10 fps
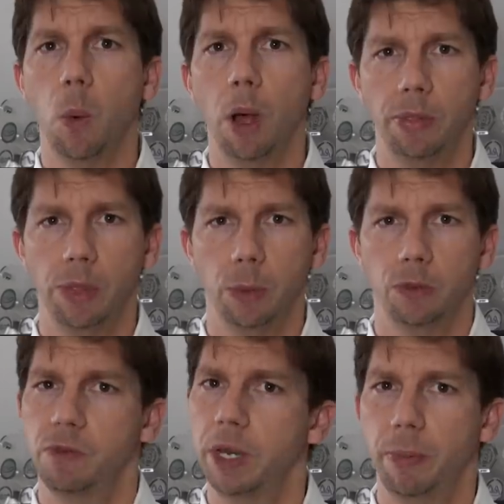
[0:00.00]
one that
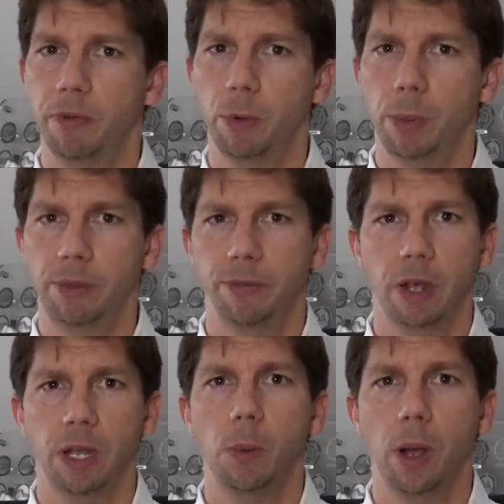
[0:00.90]
was really performing
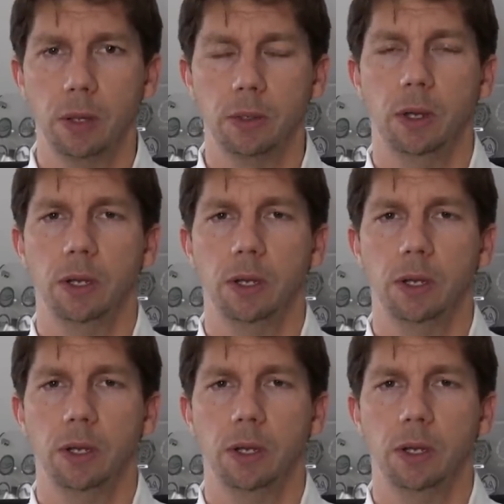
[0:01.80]
very well